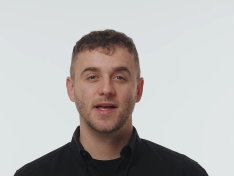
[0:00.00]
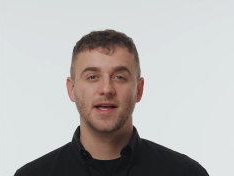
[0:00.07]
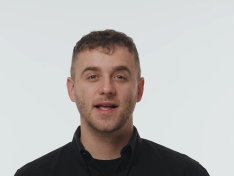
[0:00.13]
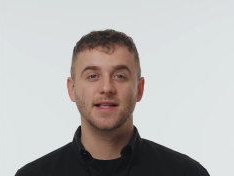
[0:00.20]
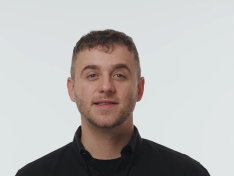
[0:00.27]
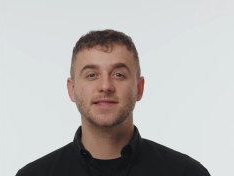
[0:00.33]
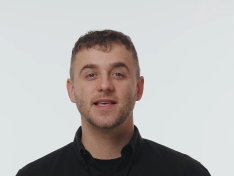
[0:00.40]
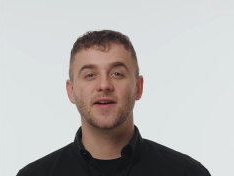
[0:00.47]

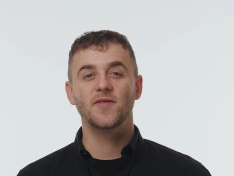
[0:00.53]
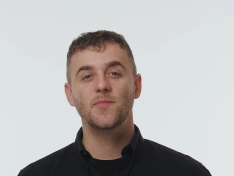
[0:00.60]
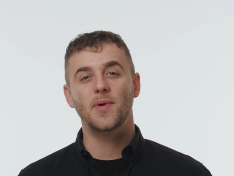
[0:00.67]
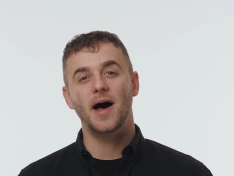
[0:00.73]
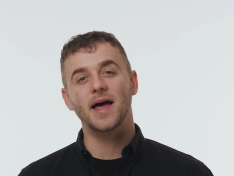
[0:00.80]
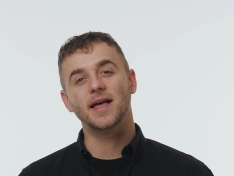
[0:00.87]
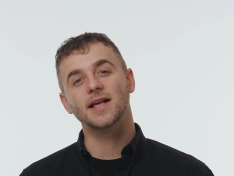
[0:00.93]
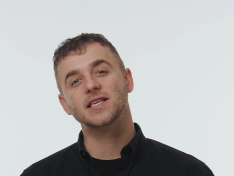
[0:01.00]
Instead of
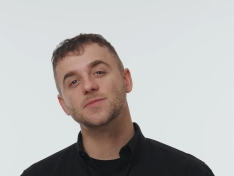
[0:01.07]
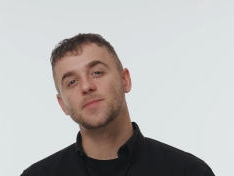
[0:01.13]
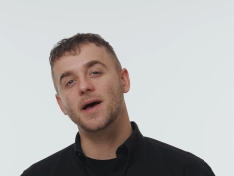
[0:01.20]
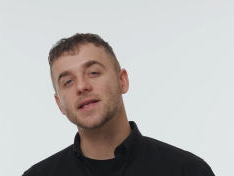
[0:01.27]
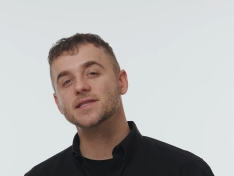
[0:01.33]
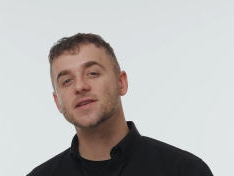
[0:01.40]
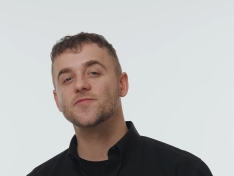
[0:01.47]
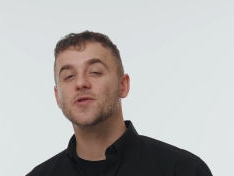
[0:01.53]
buying
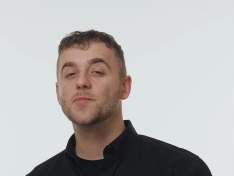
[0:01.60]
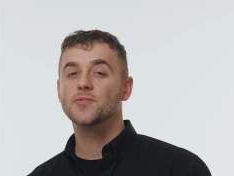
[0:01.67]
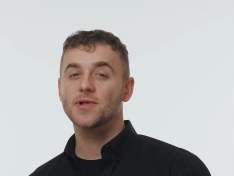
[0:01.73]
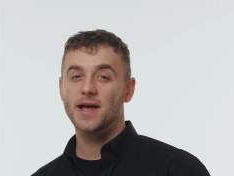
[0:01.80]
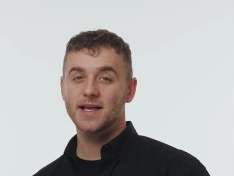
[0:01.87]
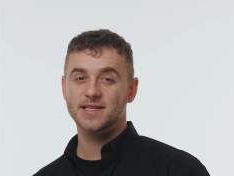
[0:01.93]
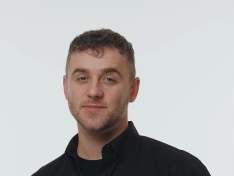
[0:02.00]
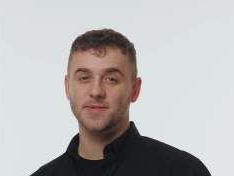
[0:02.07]
expensive
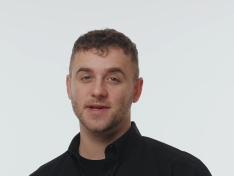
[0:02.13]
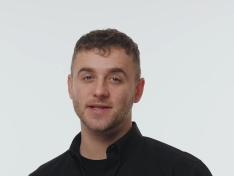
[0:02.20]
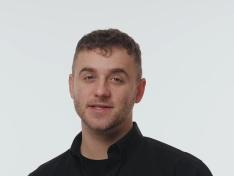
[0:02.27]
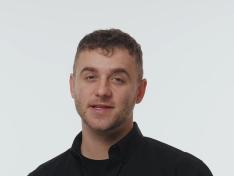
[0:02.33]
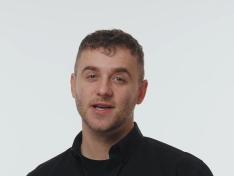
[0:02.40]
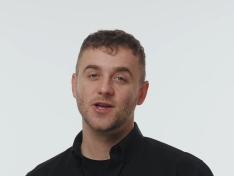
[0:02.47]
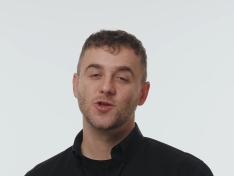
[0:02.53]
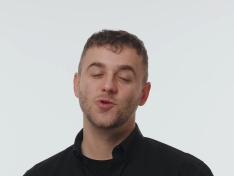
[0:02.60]
replacements,